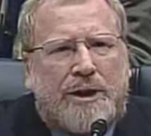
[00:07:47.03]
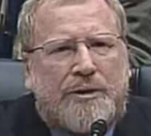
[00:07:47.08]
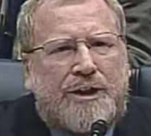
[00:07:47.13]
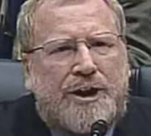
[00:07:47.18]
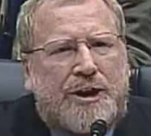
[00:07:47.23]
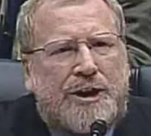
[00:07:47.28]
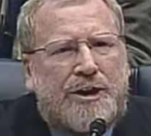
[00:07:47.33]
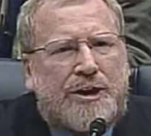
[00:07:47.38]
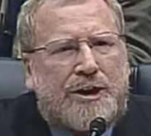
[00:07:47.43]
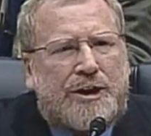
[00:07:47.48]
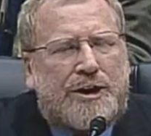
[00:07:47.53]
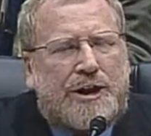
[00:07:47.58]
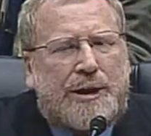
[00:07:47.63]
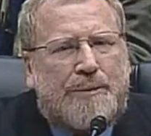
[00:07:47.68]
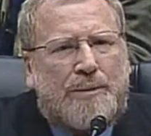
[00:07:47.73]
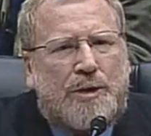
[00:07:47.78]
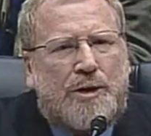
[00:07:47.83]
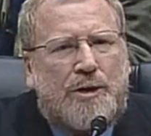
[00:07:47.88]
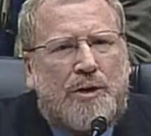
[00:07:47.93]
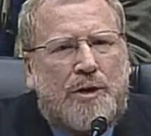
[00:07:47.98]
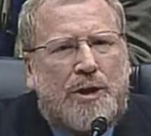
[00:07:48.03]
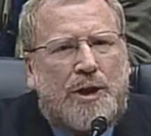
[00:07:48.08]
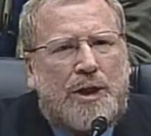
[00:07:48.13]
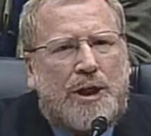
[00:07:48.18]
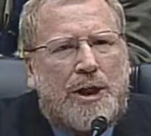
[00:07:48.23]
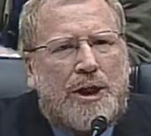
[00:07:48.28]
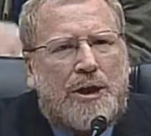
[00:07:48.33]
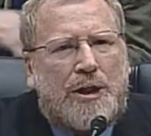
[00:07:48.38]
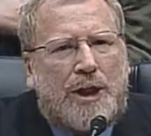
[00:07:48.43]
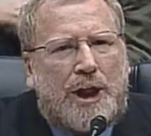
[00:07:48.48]
that in the typical
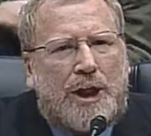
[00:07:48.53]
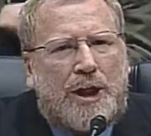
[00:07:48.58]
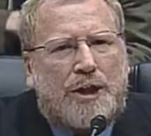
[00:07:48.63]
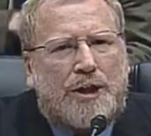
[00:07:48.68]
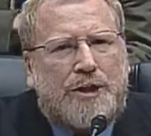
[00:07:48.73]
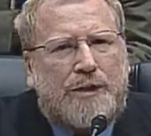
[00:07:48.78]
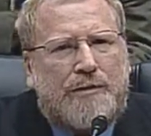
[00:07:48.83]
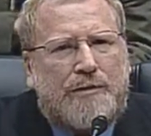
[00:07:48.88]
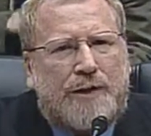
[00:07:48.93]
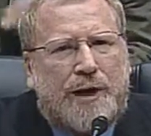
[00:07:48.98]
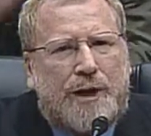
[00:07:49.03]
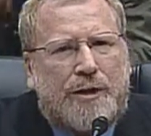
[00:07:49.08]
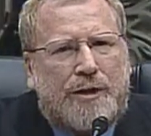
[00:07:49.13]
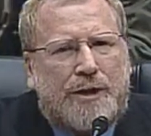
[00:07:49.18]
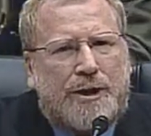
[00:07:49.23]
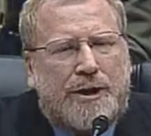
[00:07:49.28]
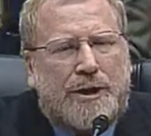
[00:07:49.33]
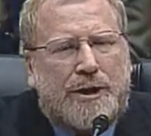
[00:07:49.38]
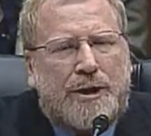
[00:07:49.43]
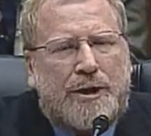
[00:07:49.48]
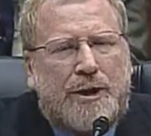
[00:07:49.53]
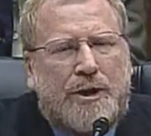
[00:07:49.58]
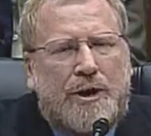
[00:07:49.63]
large failure,